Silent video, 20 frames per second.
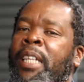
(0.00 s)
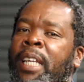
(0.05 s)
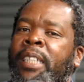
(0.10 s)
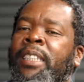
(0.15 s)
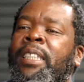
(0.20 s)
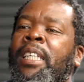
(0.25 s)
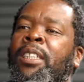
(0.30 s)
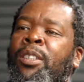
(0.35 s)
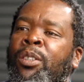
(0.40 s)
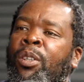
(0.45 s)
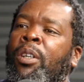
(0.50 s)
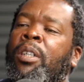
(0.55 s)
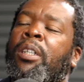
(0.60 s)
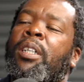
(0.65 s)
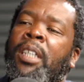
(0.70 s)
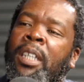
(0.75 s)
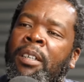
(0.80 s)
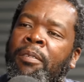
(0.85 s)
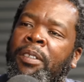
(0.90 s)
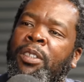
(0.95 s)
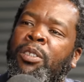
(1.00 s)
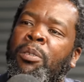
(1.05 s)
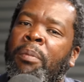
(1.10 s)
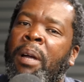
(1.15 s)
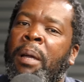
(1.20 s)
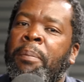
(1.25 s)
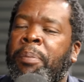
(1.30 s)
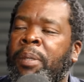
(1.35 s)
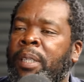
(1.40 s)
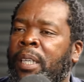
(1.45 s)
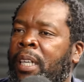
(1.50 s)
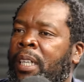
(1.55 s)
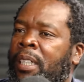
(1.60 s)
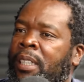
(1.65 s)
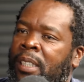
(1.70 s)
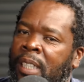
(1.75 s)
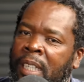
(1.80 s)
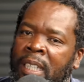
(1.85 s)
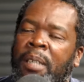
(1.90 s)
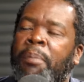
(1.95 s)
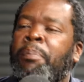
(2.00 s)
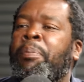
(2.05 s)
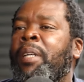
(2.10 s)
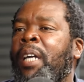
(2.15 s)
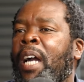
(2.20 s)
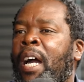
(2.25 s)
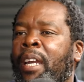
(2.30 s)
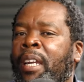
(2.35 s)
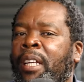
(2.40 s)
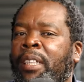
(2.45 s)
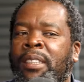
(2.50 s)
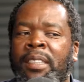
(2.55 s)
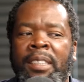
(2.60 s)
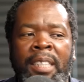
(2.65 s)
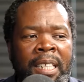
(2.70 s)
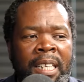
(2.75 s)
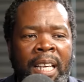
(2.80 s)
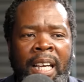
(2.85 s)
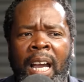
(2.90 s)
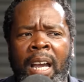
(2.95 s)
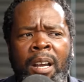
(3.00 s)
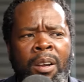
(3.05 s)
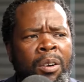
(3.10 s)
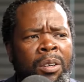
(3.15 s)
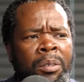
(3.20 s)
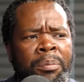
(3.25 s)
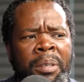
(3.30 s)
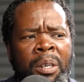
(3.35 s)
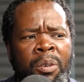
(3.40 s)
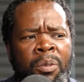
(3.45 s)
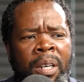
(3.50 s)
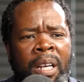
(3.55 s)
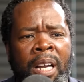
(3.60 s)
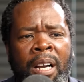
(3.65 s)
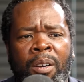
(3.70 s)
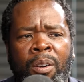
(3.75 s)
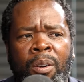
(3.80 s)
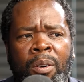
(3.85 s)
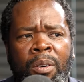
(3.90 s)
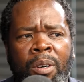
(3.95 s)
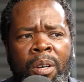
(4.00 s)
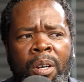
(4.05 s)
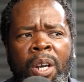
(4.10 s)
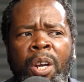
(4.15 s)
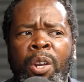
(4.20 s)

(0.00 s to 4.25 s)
And then he says, no, give it to my PA. And then the PA arranged. Then the guy called me a week ago.